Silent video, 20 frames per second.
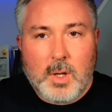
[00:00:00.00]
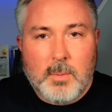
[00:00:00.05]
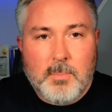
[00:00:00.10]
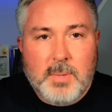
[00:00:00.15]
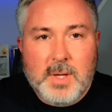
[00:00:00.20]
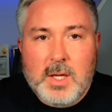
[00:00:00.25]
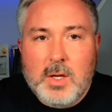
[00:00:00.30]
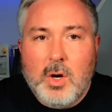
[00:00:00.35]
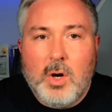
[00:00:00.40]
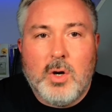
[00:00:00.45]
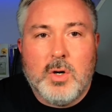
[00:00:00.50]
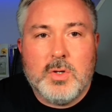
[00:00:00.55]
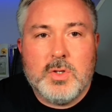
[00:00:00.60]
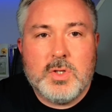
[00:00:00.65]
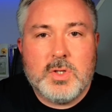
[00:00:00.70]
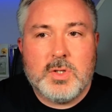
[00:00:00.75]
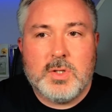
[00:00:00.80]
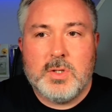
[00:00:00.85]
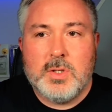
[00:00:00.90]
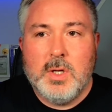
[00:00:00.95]

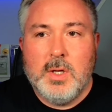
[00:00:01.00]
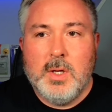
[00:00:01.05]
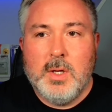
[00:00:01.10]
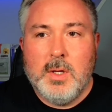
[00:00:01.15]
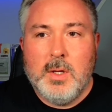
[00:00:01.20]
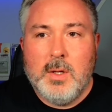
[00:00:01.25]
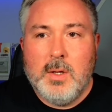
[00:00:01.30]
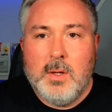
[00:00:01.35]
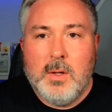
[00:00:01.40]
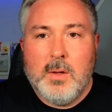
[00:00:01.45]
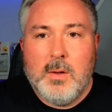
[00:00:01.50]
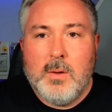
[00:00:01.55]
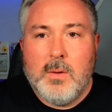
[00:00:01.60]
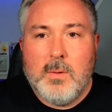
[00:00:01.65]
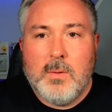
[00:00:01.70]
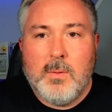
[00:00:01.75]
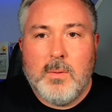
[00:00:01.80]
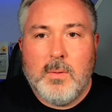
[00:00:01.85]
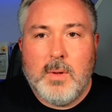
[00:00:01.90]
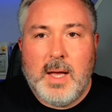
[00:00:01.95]
because
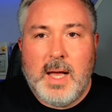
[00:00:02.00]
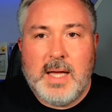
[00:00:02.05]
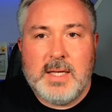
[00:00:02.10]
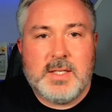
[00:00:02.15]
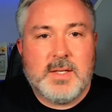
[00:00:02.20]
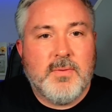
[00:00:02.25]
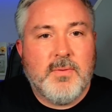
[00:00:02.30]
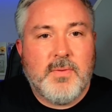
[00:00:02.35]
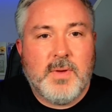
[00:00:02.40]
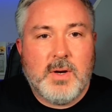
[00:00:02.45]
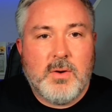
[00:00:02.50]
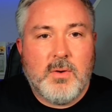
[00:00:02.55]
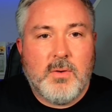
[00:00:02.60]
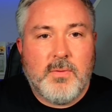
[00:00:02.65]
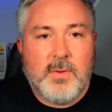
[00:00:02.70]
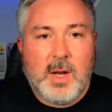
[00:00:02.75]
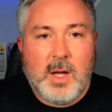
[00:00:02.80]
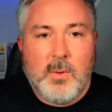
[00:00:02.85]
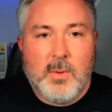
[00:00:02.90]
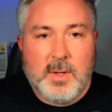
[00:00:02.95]
Aston Villa have
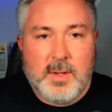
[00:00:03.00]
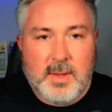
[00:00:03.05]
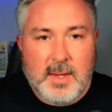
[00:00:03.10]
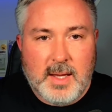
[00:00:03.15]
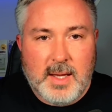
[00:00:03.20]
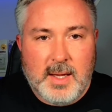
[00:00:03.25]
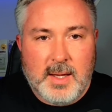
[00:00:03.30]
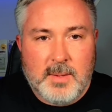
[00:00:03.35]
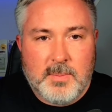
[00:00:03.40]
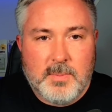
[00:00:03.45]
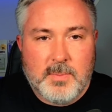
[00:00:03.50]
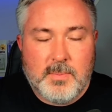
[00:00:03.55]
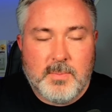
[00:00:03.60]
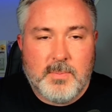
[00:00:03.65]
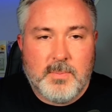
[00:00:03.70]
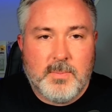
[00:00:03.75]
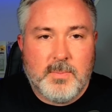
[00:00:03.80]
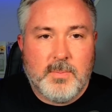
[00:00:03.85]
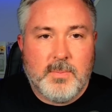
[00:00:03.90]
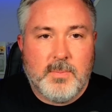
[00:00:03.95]
lowered their
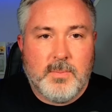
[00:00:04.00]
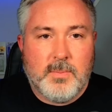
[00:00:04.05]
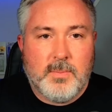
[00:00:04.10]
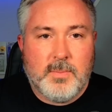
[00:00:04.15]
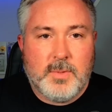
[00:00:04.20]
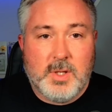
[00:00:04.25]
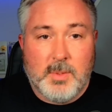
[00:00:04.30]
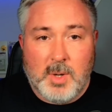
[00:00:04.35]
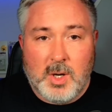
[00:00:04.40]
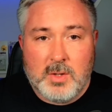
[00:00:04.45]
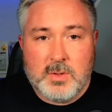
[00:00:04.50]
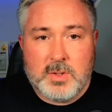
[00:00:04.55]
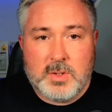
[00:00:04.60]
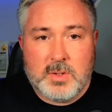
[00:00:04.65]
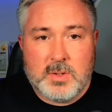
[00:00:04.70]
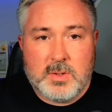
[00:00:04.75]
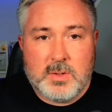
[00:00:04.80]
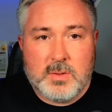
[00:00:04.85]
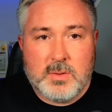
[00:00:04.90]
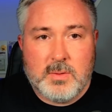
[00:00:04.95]

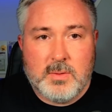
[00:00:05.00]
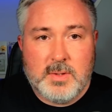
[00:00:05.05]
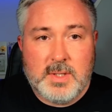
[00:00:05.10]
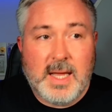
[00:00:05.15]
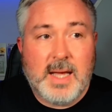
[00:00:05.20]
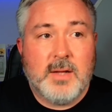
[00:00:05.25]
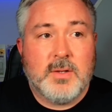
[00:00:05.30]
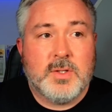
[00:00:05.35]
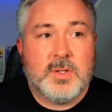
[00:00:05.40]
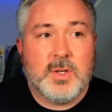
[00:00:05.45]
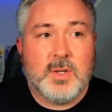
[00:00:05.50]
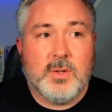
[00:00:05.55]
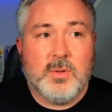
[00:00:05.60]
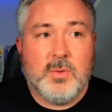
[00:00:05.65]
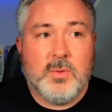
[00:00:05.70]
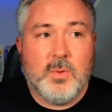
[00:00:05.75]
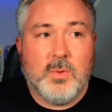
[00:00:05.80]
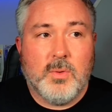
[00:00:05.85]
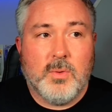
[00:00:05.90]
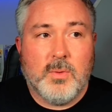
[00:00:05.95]
demands down
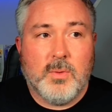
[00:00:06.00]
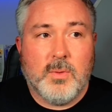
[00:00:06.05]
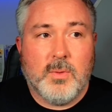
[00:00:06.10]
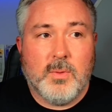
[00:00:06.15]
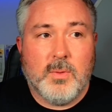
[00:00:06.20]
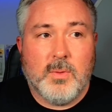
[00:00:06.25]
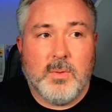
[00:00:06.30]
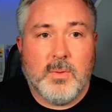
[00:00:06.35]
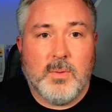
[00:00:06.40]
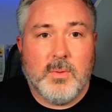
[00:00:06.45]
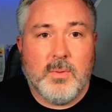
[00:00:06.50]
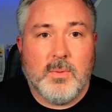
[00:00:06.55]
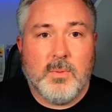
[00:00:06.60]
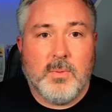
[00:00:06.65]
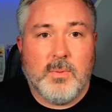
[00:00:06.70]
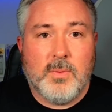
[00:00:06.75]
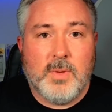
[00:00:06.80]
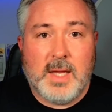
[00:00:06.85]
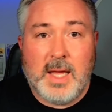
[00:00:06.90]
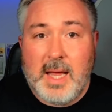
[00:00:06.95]
to
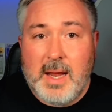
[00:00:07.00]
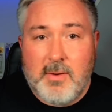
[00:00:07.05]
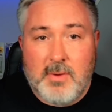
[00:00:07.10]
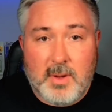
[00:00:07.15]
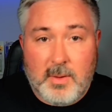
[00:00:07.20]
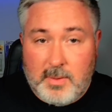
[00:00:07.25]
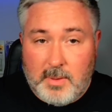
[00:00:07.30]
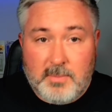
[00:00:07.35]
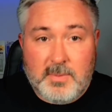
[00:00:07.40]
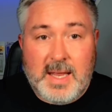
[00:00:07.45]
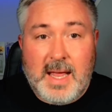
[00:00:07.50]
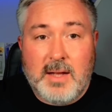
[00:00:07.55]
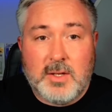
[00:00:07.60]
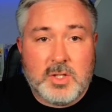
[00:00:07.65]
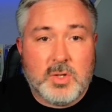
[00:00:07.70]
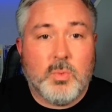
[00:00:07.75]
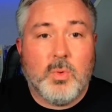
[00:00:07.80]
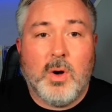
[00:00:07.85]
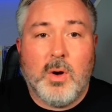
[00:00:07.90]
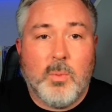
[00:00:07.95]
the area, down
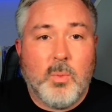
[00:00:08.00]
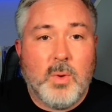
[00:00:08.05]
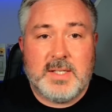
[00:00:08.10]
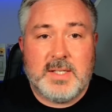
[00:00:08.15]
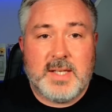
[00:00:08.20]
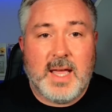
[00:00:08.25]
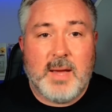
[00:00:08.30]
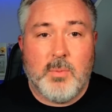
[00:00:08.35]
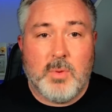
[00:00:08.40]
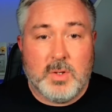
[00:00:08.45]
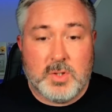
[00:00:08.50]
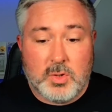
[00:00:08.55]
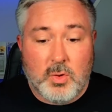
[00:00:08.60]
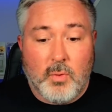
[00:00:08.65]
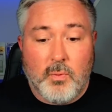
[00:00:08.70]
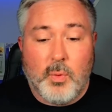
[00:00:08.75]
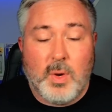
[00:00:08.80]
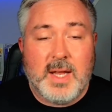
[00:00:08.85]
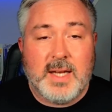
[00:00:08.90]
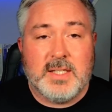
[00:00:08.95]
to what Ham were sort
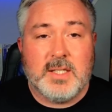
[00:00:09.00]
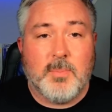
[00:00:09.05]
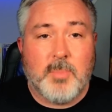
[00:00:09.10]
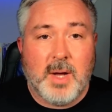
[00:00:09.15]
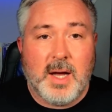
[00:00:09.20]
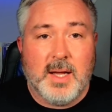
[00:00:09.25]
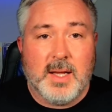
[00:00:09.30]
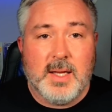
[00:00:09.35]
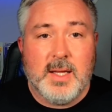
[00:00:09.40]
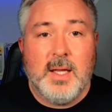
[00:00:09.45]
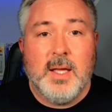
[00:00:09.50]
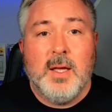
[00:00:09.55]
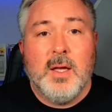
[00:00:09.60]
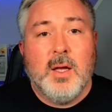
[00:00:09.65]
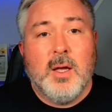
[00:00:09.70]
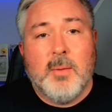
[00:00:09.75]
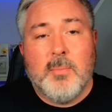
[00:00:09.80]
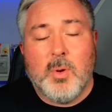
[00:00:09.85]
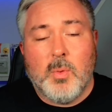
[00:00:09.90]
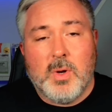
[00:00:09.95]
of willing to pay,
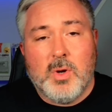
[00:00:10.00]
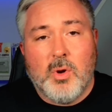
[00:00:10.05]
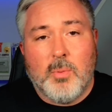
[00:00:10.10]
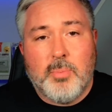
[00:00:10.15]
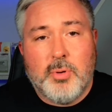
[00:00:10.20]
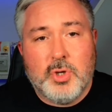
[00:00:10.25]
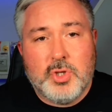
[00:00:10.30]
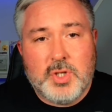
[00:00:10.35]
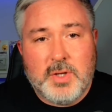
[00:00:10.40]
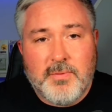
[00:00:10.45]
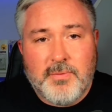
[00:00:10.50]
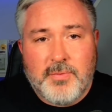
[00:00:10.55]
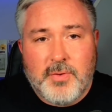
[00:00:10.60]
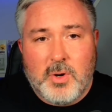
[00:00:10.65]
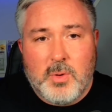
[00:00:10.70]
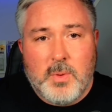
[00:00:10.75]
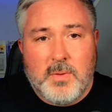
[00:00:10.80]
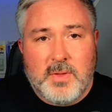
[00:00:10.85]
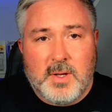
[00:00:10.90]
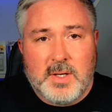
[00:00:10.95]
but we're not pushing
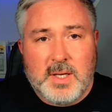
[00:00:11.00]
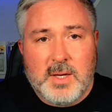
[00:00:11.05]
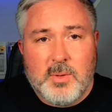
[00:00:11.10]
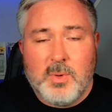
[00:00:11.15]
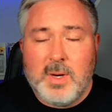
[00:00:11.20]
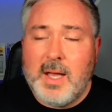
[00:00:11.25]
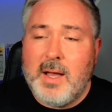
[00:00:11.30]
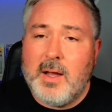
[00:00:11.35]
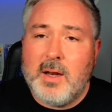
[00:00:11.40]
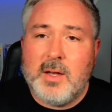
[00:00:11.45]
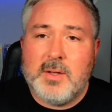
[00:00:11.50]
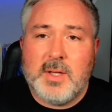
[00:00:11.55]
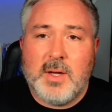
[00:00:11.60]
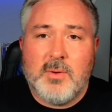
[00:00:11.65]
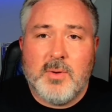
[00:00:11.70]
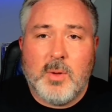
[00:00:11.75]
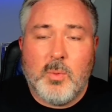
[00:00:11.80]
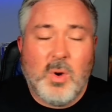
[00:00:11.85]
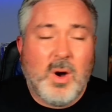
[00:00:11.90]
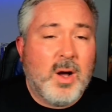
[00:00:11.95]
through with the deal now. And I
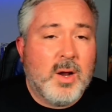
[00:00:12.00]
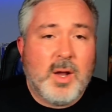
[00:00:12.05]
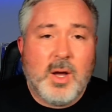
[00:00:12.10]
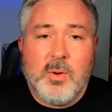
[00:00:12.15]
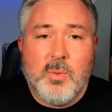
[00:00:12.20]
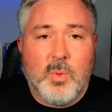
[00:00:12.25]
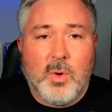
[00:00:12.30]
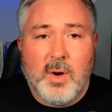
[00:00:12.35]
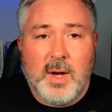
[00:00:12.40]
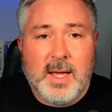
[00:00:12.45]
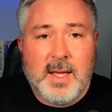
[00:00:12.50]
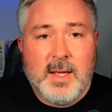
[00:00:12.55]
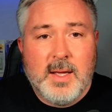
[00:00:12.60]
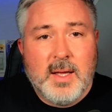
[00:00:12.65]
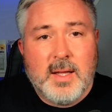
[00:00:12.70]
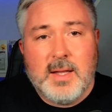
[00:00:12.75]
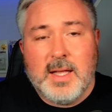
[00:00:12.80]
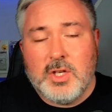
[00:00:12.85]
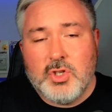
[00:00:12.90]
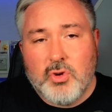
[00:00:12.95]
don't know. Well, I know why.
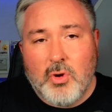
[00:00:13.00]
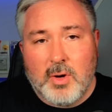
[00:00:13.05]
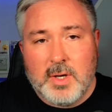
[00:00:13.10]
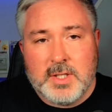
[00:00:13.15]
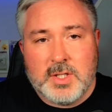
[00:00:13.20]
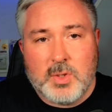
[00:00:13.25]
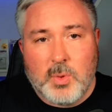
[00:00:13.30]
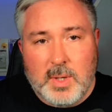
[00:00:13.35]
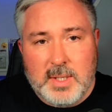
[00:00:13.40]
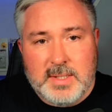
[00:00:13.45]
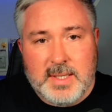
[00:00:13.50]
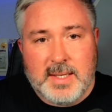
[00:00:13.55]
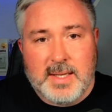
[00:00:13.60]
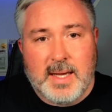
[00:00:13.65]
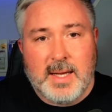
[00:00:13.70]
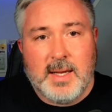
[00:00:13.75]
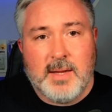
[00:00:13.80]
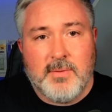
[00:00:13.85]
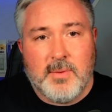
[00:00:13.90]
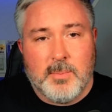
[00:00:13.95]
They're trying to squeeze it
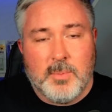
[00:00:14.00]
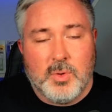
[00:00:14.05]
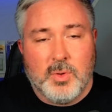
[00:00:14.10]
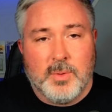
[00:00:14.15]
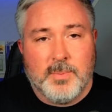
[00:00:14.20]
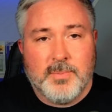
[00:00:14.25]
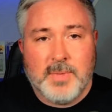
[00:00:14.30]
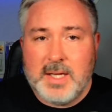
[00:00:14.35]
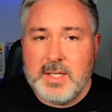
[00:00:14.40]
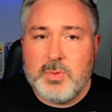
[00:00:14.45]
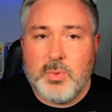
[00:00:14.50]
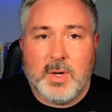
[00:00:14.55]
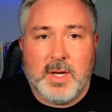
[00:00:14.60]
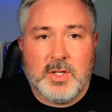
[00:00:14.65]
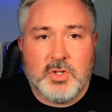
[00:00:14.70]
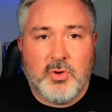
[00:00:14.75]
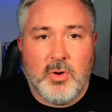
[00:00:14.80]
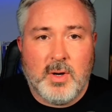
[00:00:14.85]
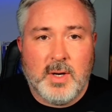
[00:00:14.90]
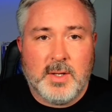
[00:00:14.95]
down even more. That's what they're
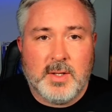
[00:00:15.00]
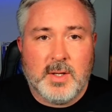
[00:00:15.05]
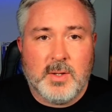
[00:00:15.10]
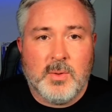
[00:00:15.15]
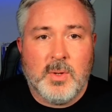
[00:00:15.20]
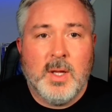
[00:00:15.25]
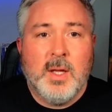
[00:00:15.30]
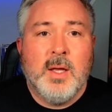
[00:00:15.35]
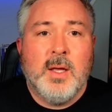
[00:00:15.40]
trying to do.